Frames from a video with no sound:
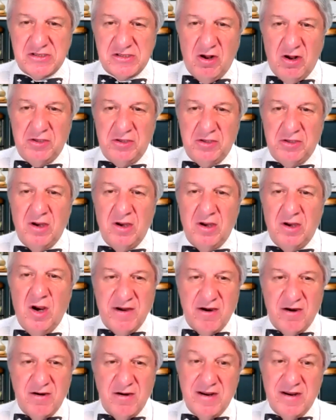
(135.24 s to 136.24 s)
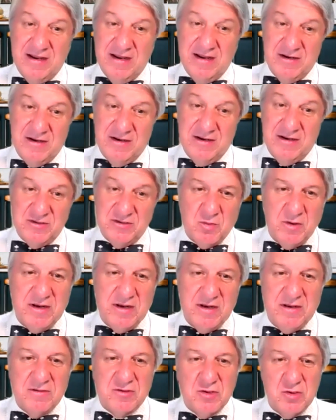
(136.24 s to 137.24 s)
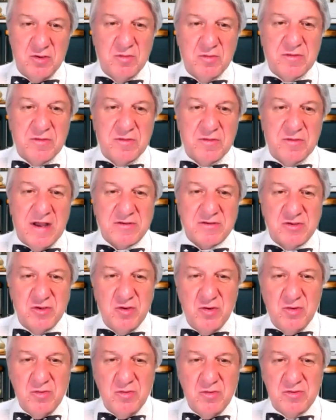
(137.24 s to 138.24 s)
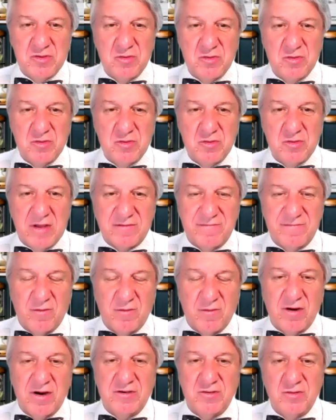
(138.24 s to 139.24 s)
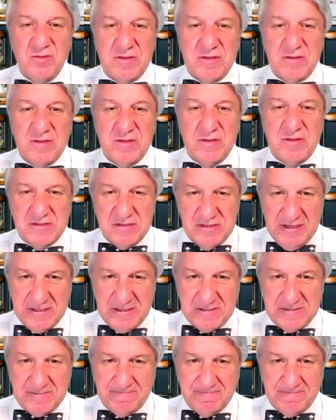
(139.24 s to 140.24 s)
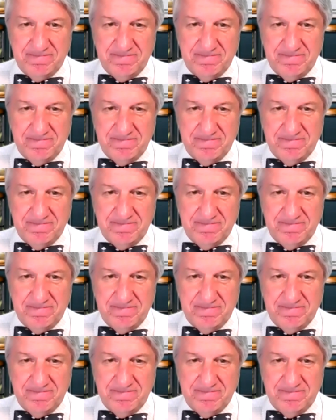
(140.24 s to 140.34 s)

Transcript: Robosphere in 2002, 2004, and 2006.